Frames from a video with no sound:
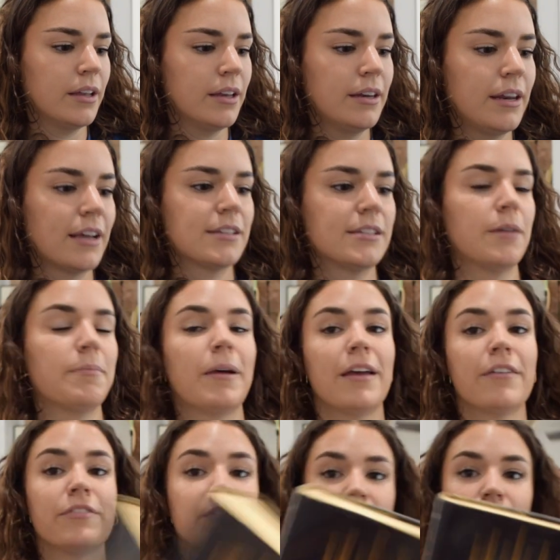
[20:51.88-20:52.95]
Next up I
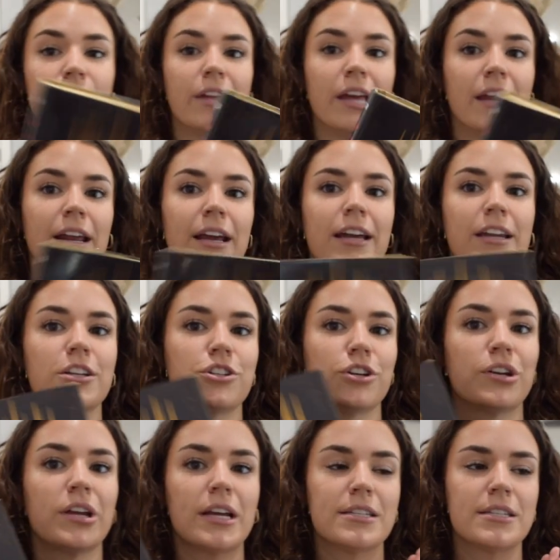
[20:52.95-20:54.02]
have Gilded. I kind of
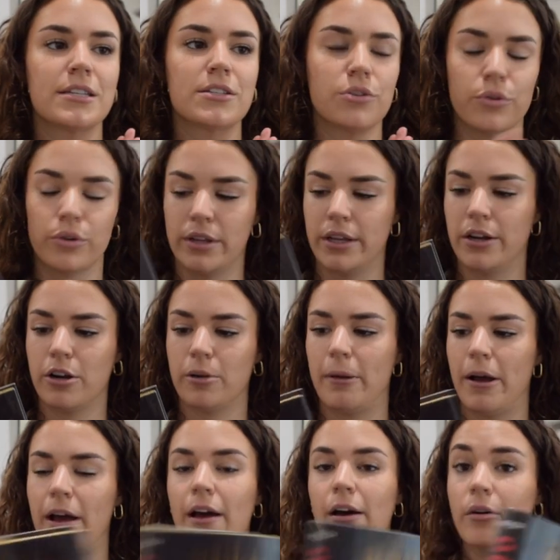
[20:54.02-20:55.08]
showed you guys this earlier
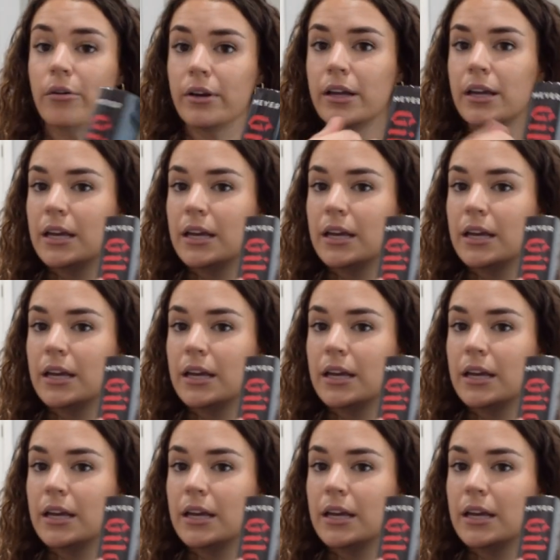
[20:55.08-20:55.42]
about how